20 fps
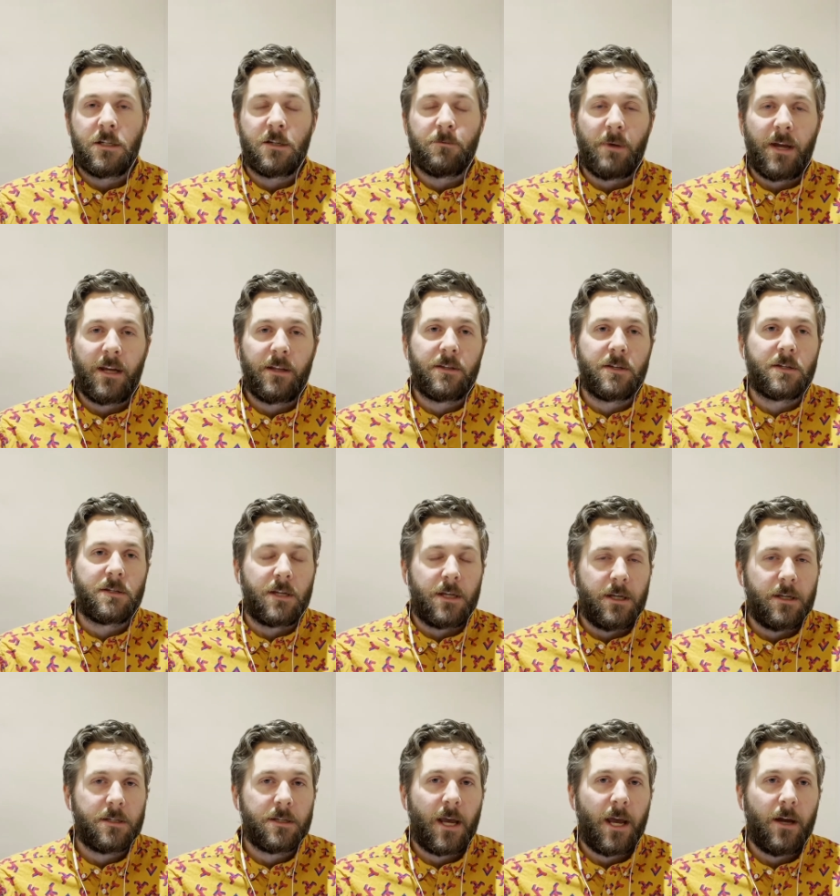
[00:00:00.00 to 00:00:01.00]
to make the
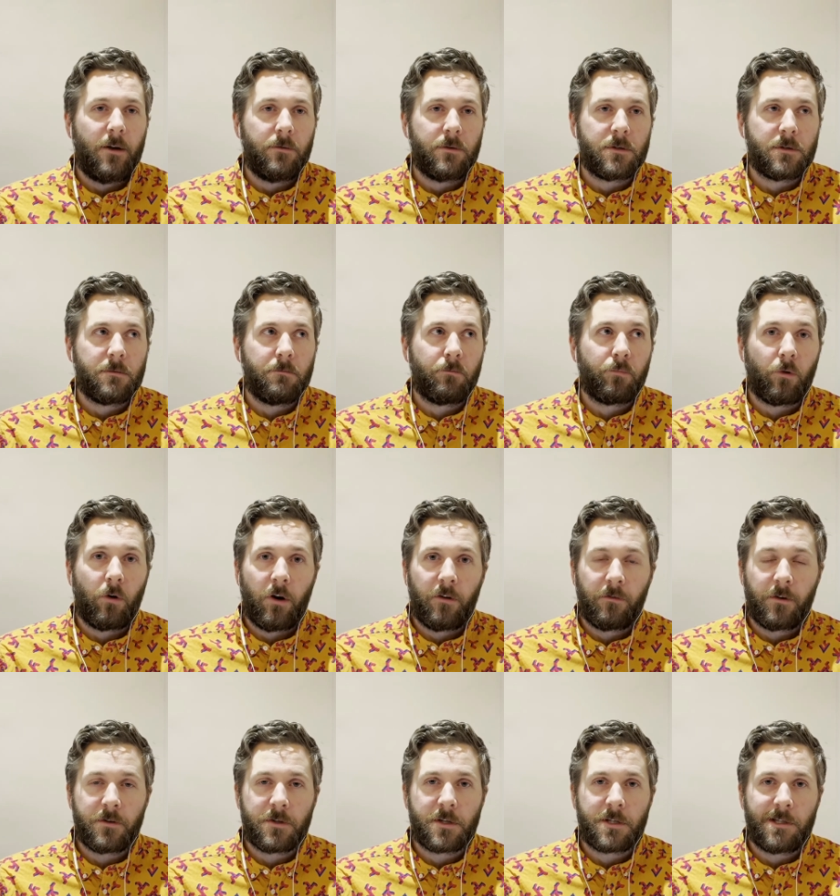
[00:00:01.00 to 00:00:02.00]
C sounds broad
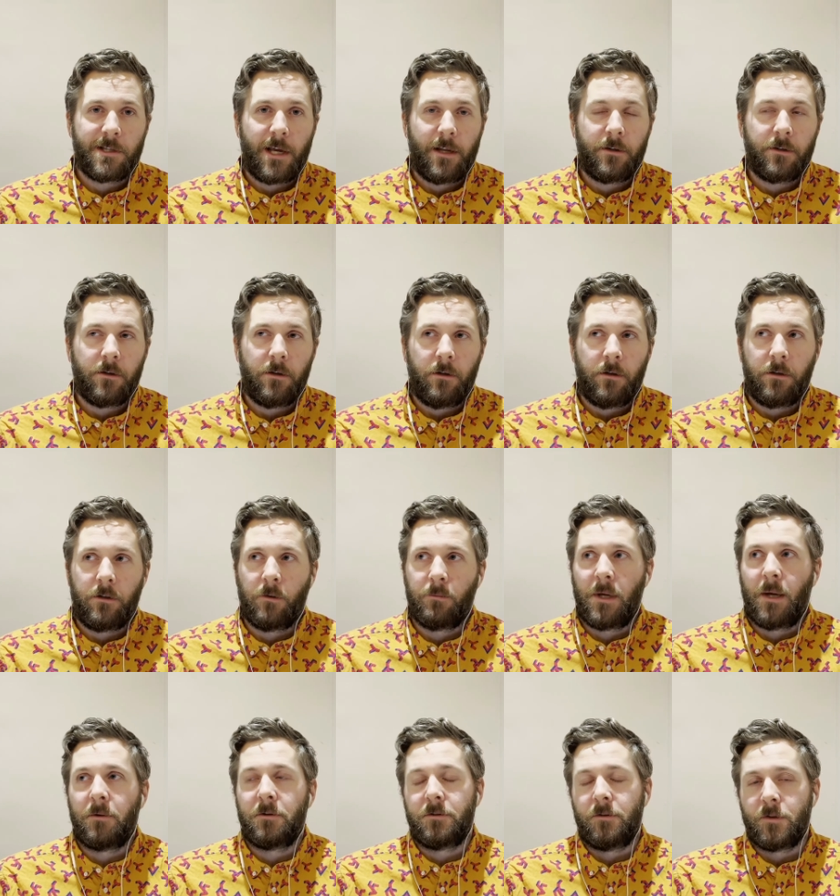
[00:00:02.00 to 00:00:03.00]
versus slender, you'll be
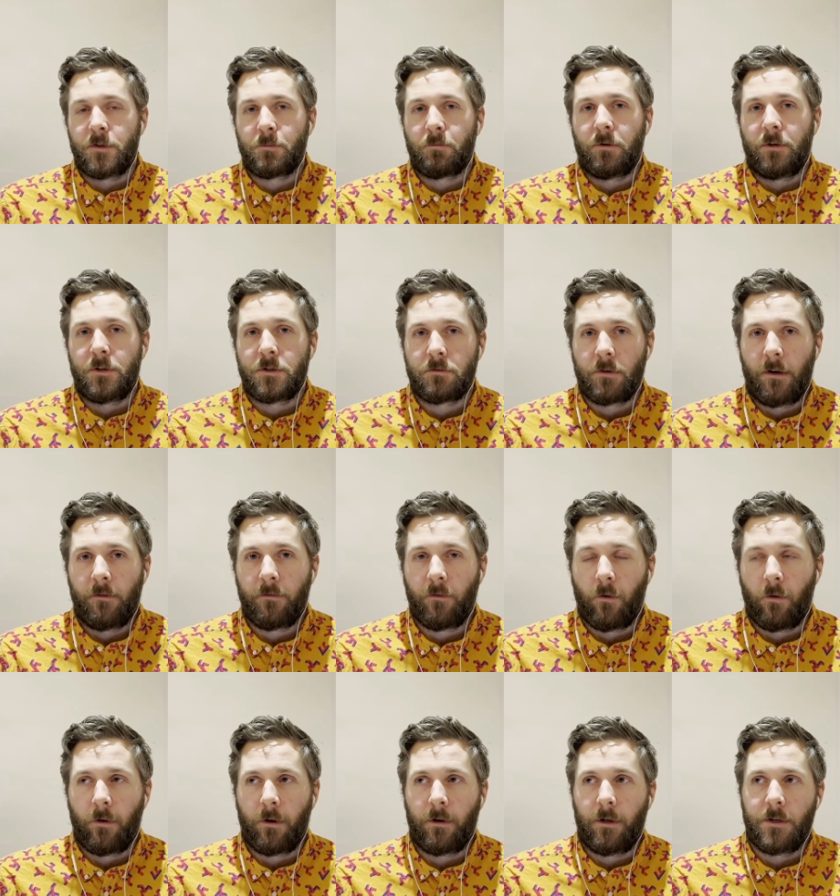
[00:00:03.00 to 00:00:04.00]
able to do this pretty
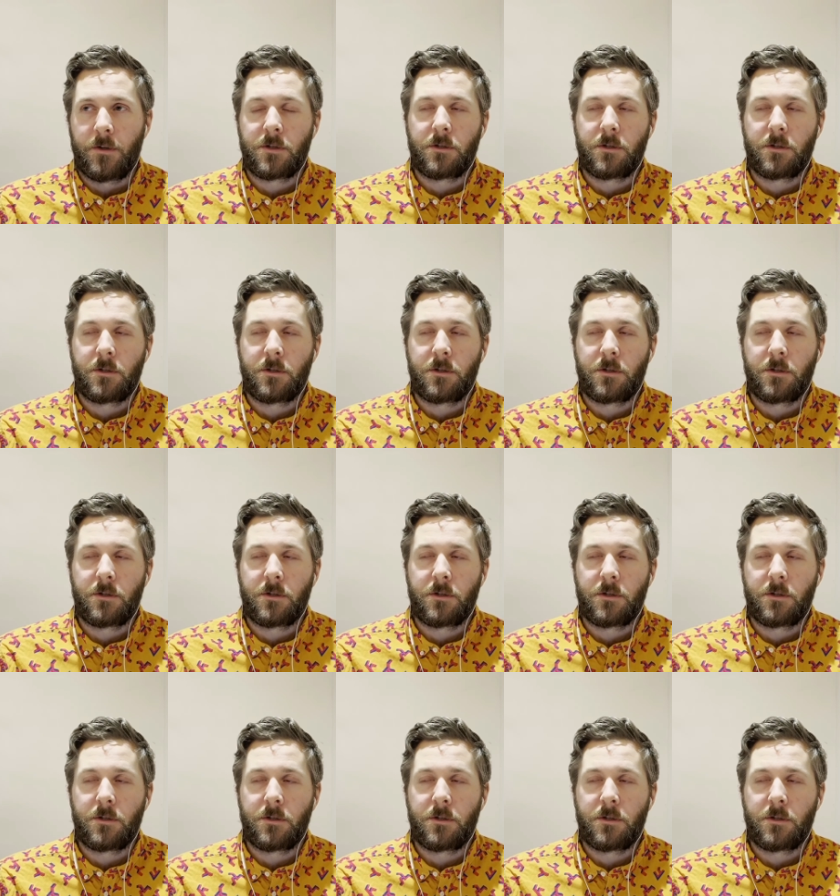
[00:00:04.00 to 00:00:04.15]
straightforwardly.